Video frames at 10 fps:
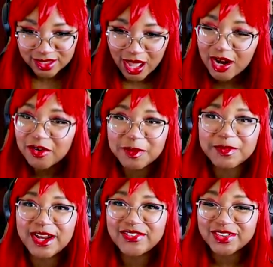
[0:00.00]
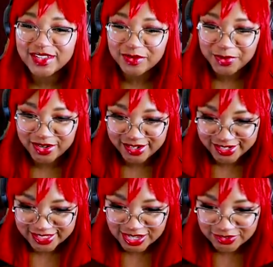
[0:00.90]
I don't remember after this part
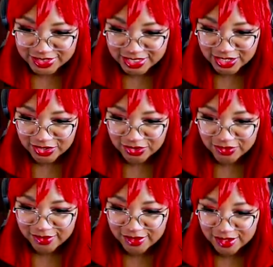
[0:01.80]
because that was new.